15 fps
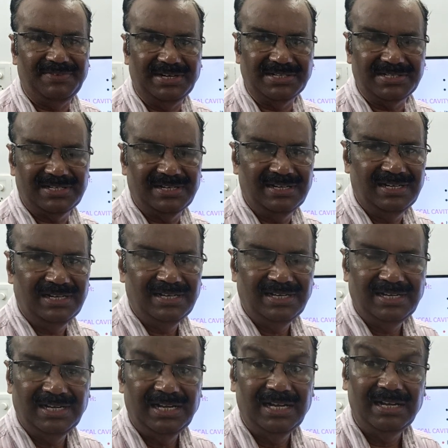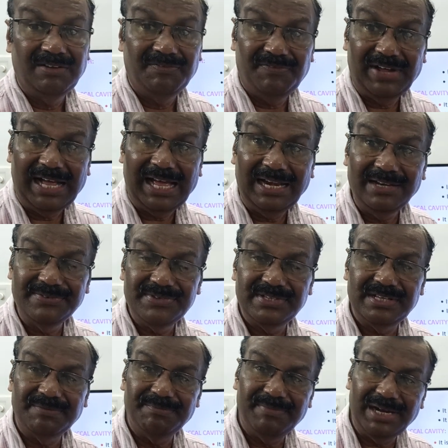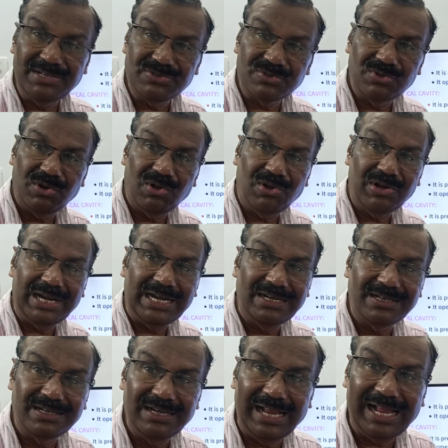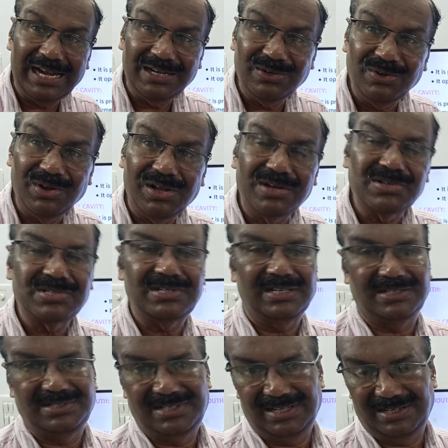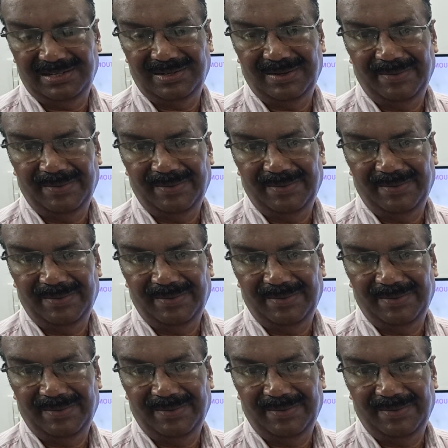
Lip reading: friends. Pharynx is a muscular and glandular structure.